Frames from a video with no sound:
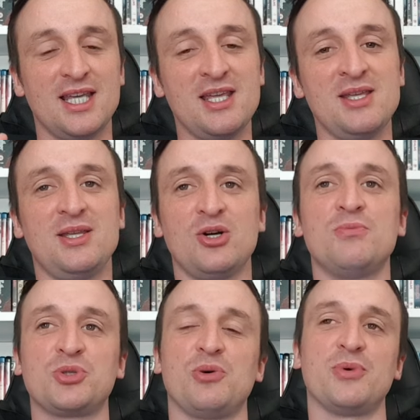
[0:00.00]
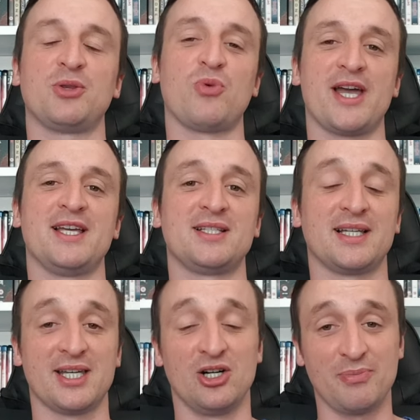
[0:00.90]
he comes up with ways
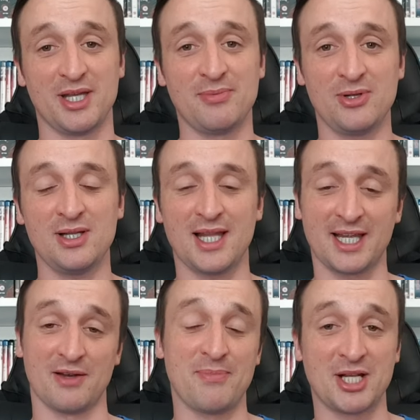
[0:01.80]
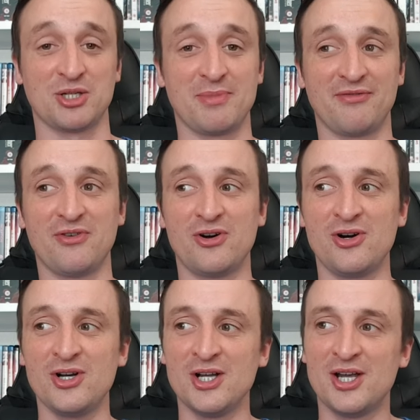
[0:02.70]
to kill people, like I've mentioned
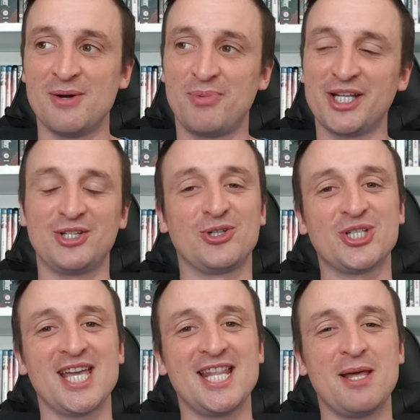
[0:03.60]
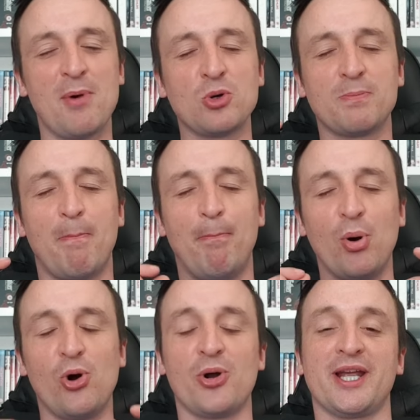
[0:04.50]
before, but he does it in the most
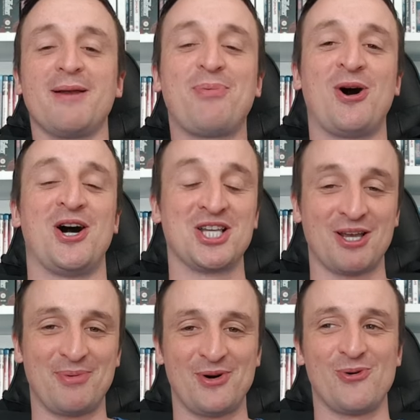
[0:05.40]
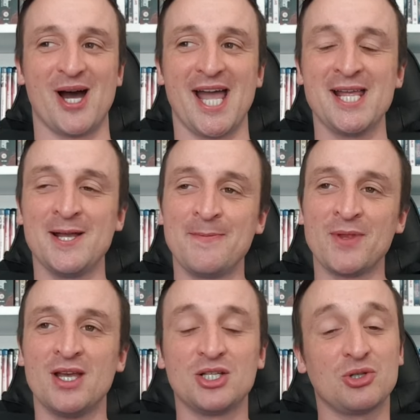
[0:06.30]
boring possible way.
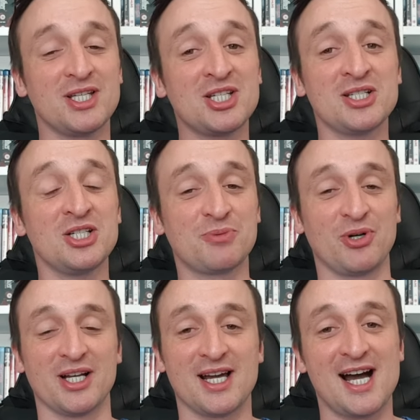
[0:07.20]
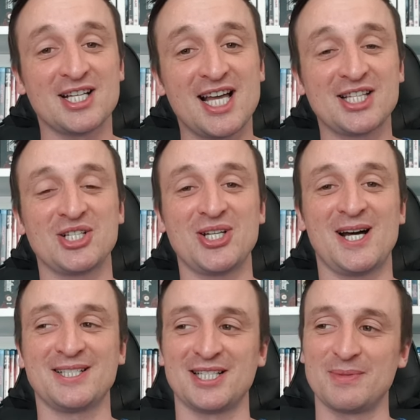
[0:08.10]
So this isn't a spoiler, guys. At the
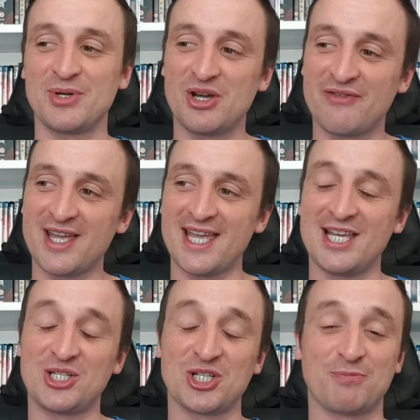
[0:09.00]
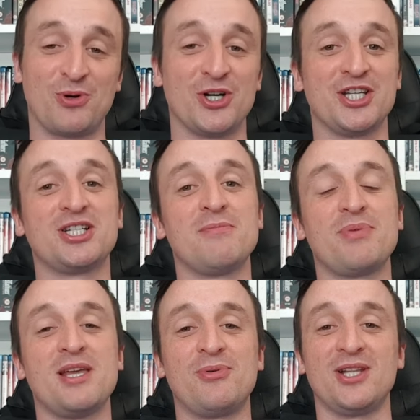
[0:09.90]
start of the movie, he's just poisoning
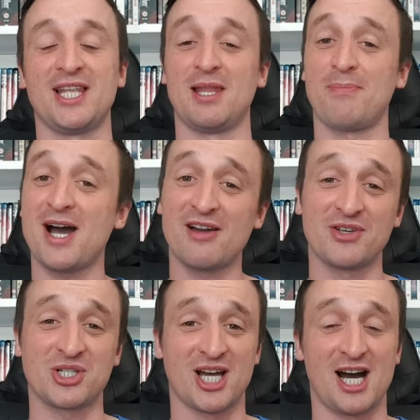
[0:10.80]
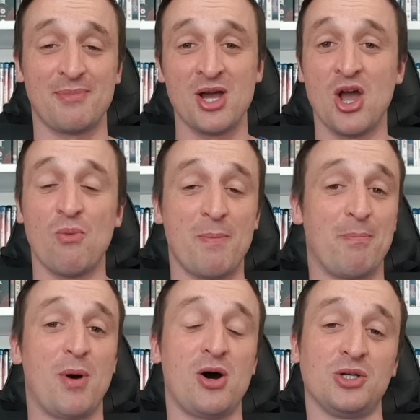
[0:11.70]
people in the back of his cab
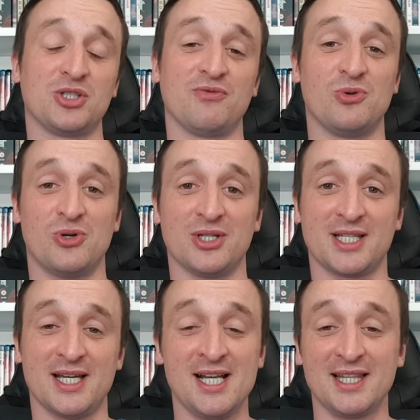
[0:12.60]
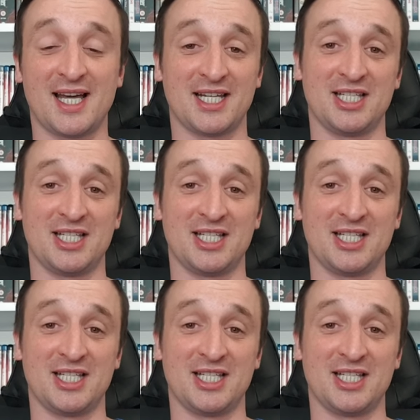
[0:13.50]
with bottles of water that